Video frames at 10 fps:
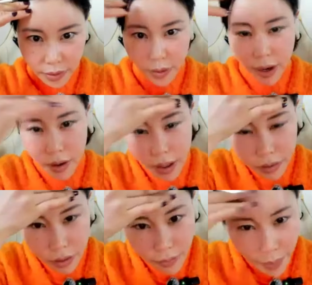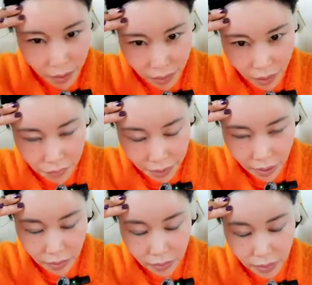so that I don't have to depend on
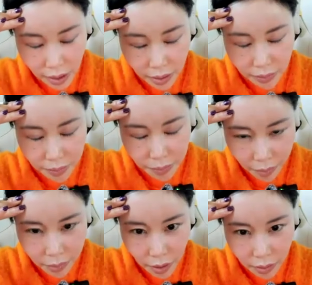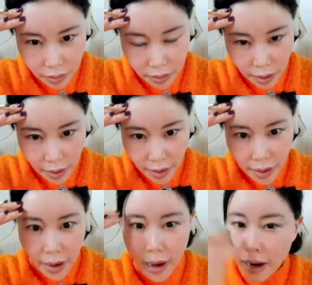the Botox,
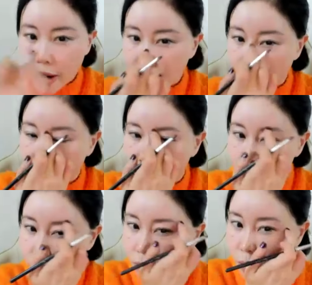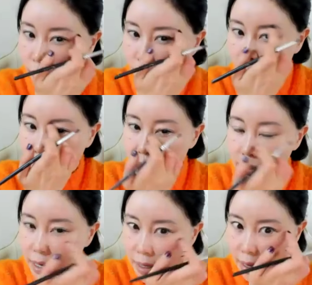and I don't have to worry about
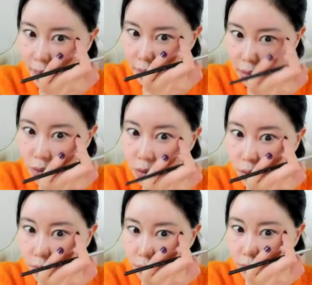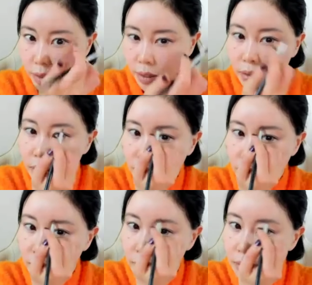this saggy eye too. Huh?
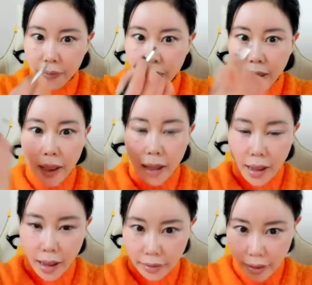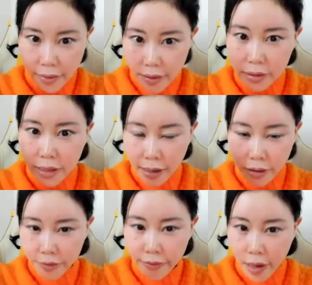Another
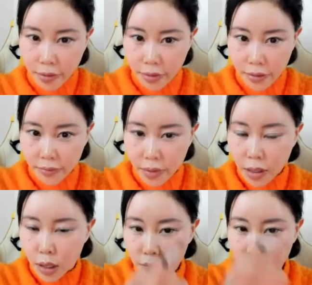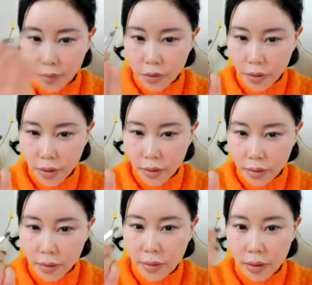side effect from
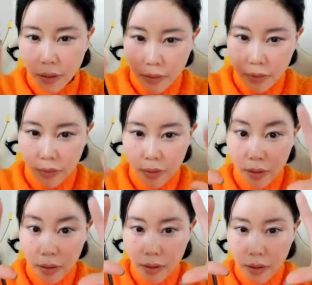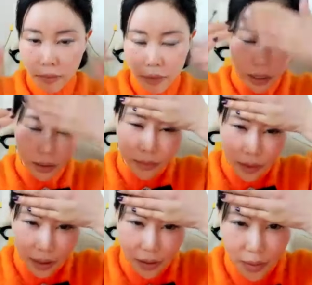doing,
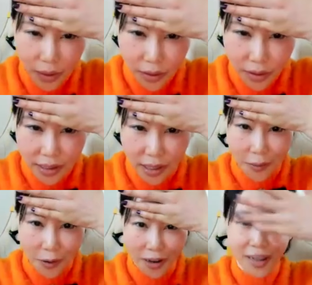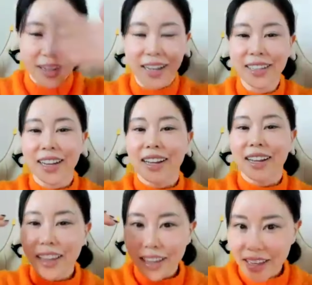I don't want to do this anymore,
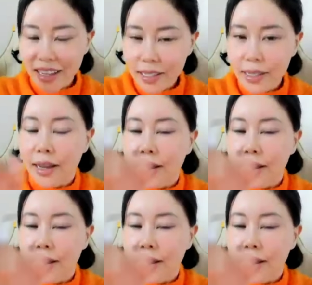is